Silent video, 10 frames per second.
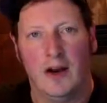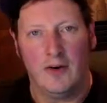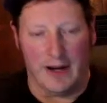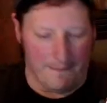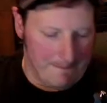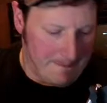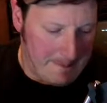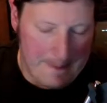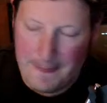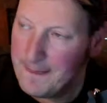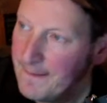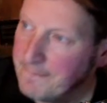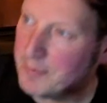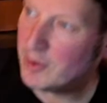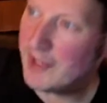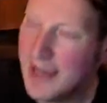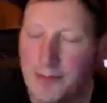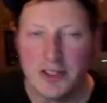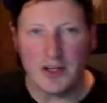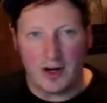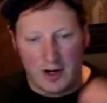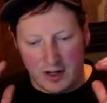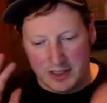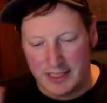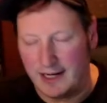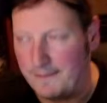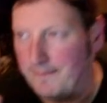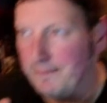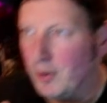All right. Both cameras are set up.